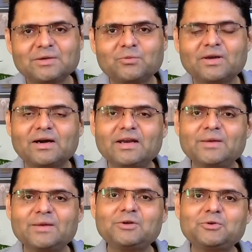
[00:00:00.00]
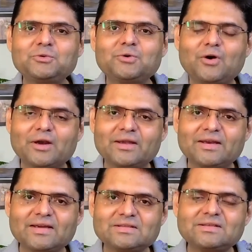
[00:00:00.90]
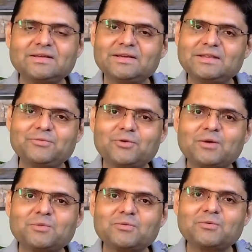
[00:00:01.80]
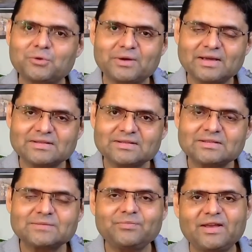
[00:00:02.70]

were unable to organize it in the form of good answers.